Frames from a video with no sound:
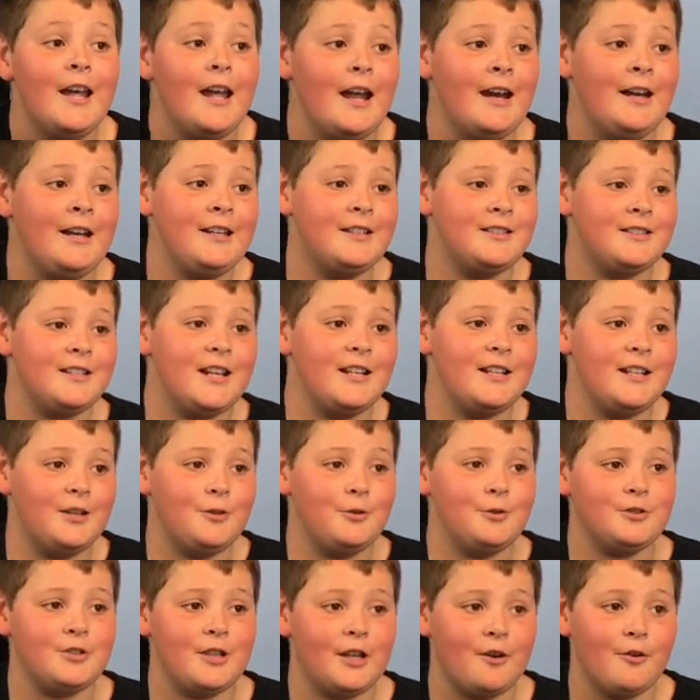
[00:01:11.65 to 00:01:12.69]
And he said it
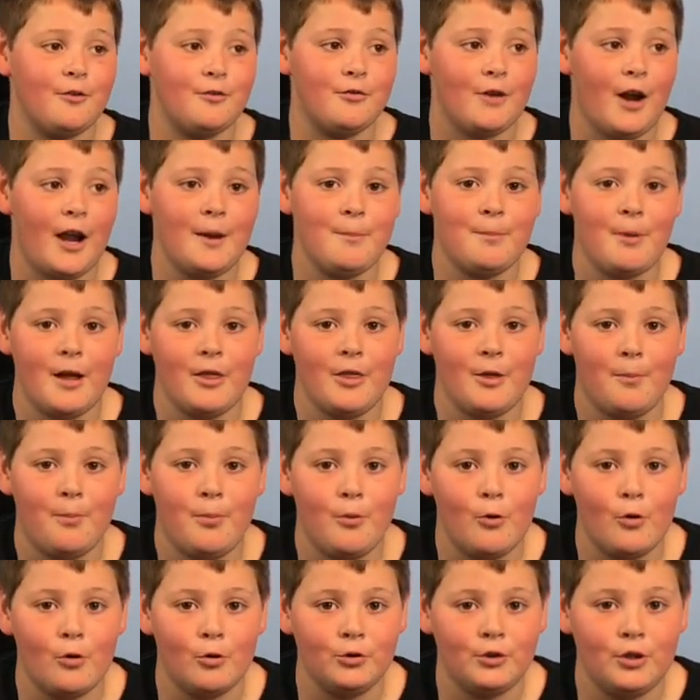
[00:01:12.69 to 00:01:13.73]
was like right by the
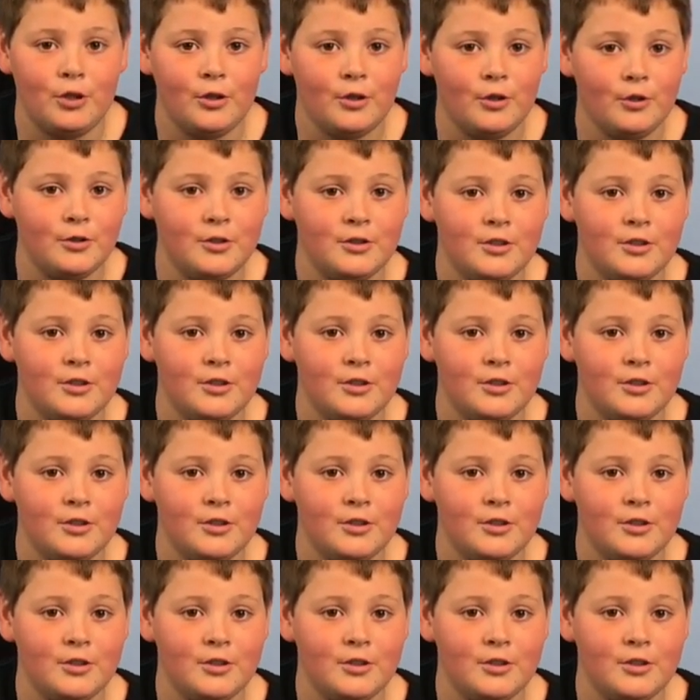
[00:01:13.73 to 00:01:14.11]
pool too,